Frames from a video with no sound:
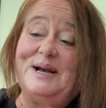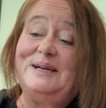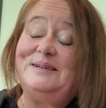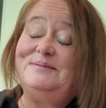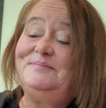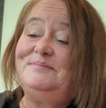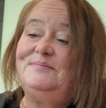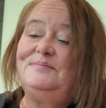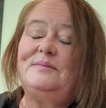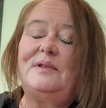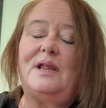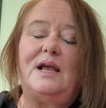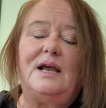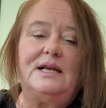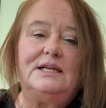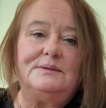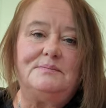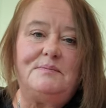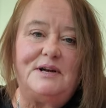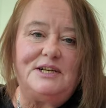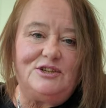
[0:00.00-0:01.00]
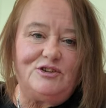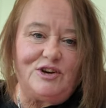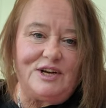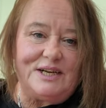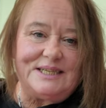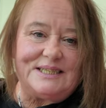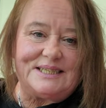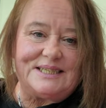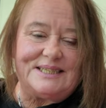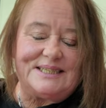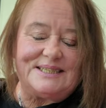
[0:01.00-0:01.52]
but it's my
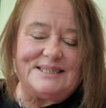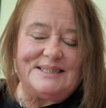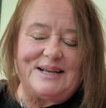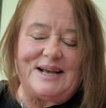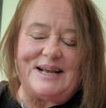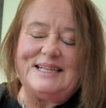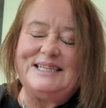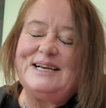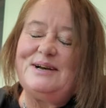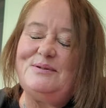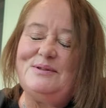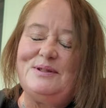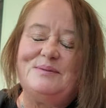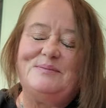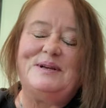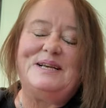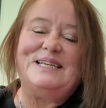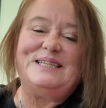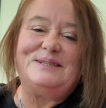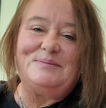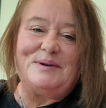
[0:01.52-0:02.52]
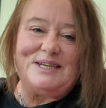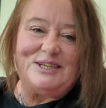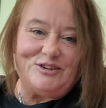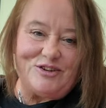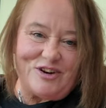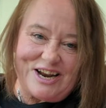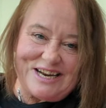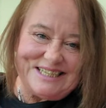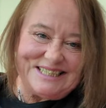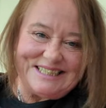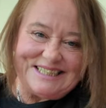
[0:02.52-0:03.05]
treasures. I tell them it's my
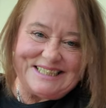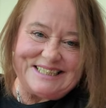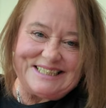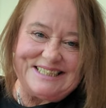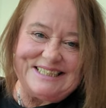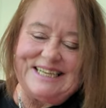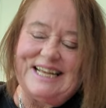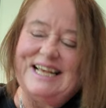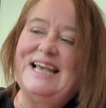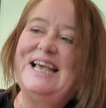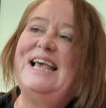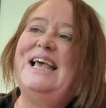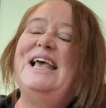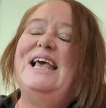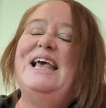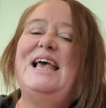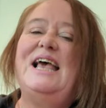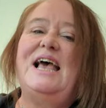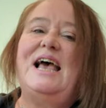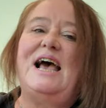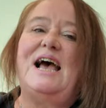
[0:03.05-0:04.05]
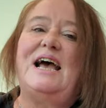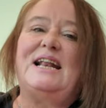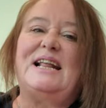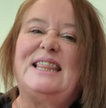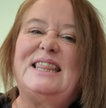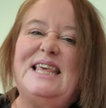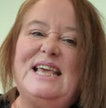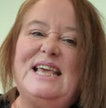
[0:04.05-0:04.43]
treasures. And I